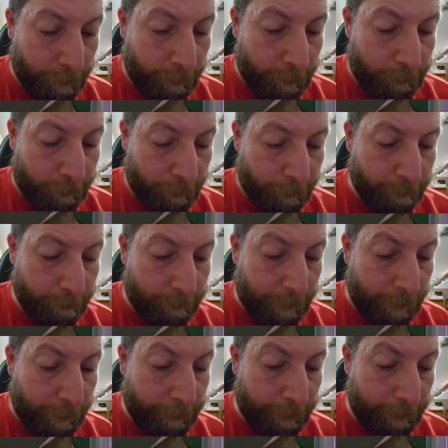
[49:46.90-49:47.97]
Shohei
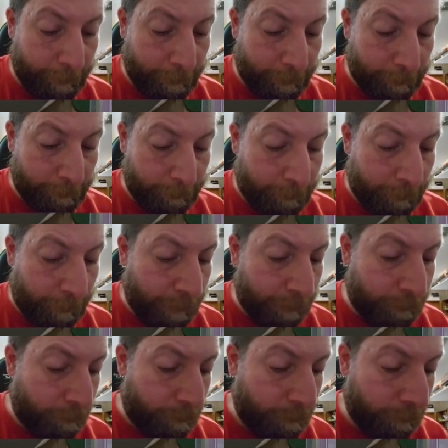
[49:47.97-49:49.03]
Ohtani and his
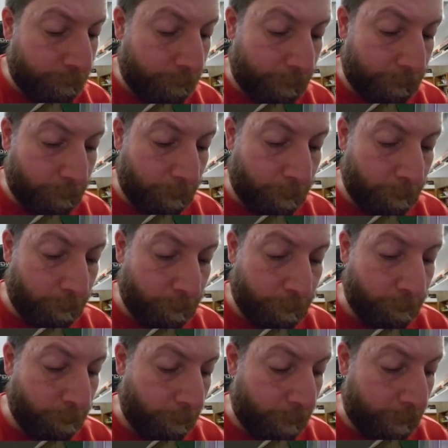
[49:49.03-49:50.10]
Dodgers. That's why I'm
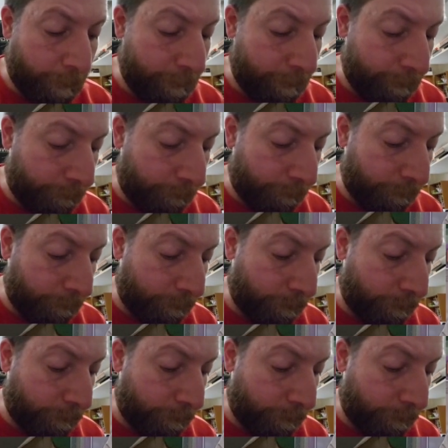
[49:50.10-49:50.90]
wondering why this